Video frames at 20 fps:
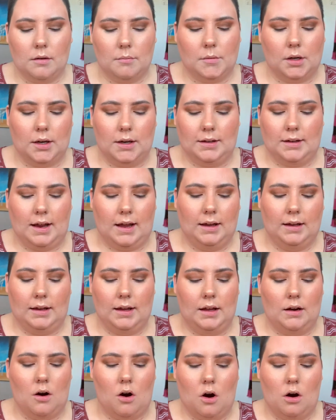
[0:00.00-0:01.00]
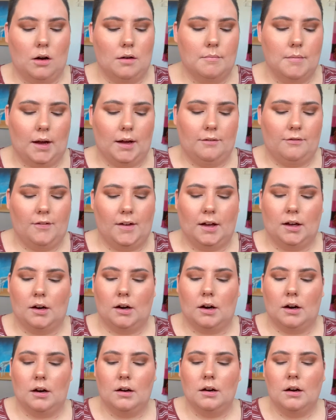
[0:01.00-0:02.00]
I'm going to take it on my
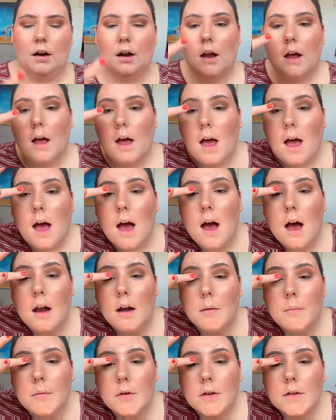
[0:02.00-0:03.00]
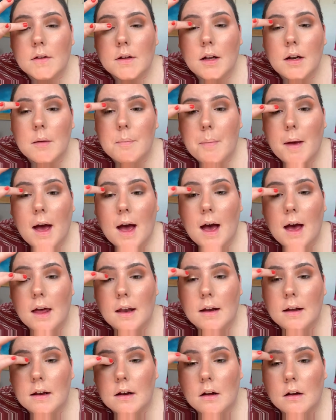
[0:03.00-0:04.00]
finger and I'm just going to pat
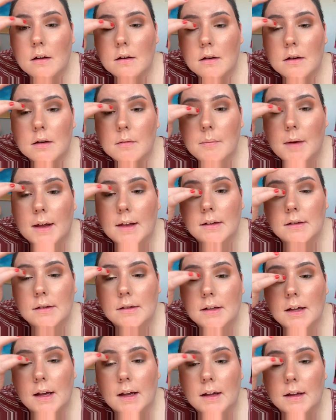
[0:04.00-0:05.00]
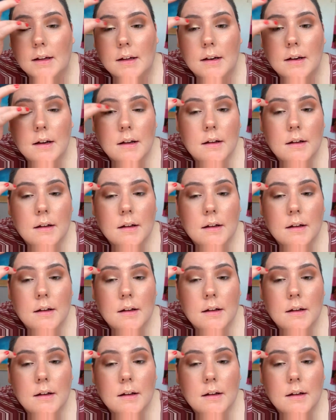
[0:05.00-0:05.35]
it onto my lid.